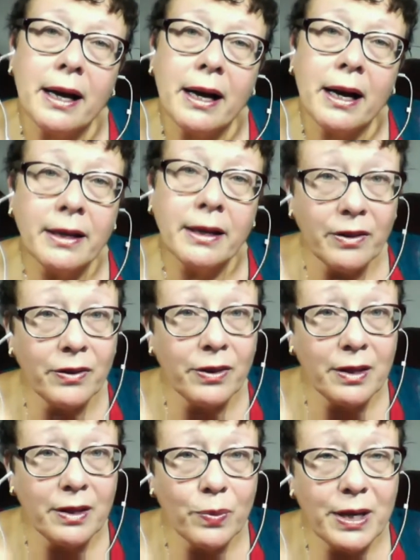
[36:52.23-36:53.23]
Another
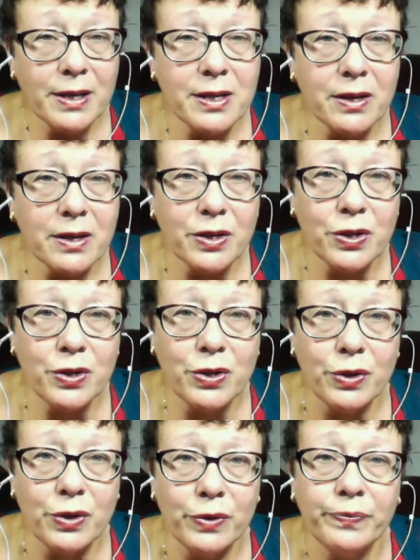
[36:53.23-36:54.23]
thing that we can start to
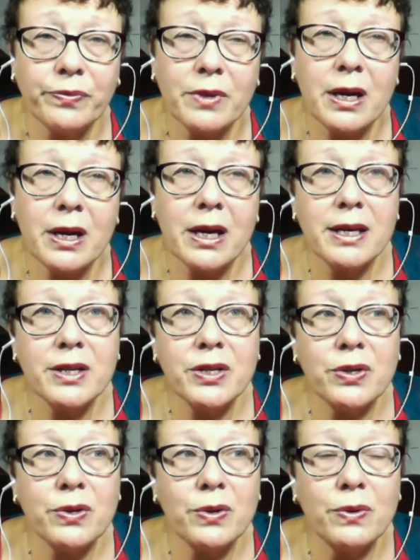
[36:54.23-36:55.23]
do is
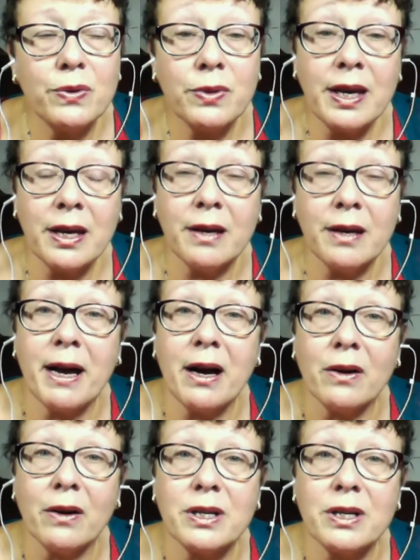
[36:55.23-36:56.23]
to think
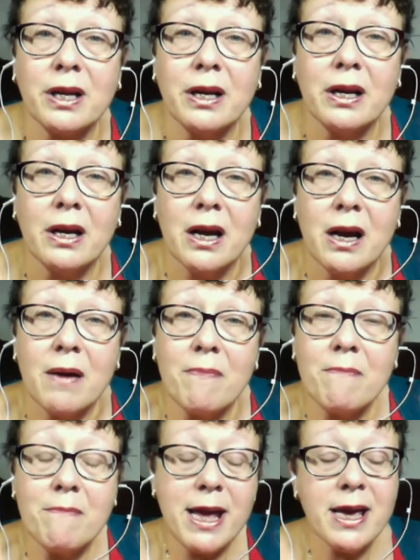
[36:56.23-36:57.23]
about
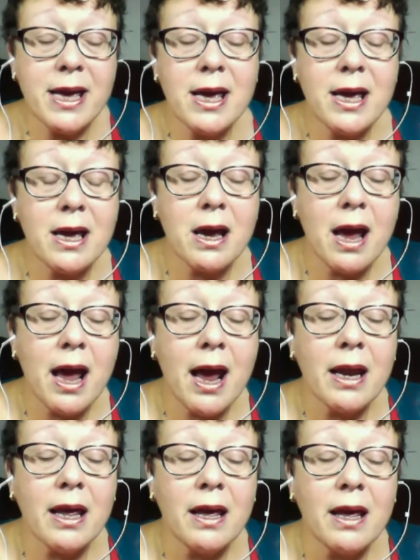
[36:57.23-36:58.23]
making
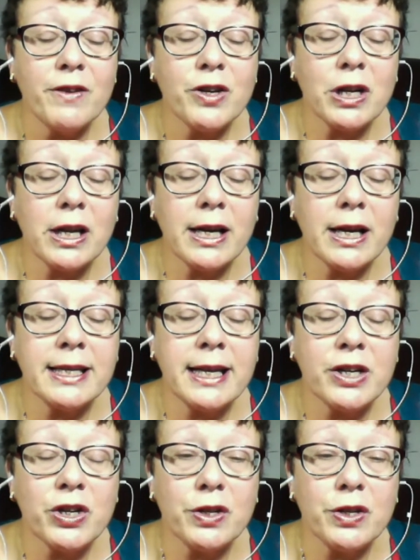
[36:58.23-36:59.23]
any
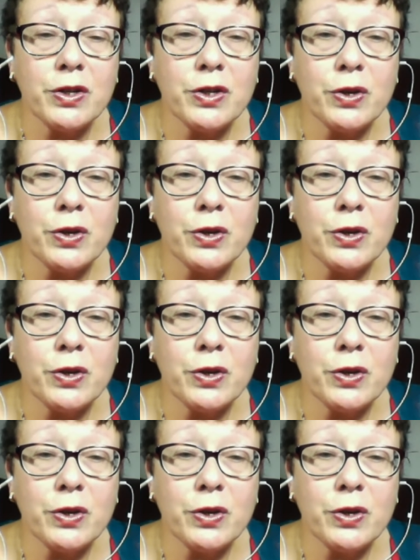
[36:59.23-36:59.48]
visualizations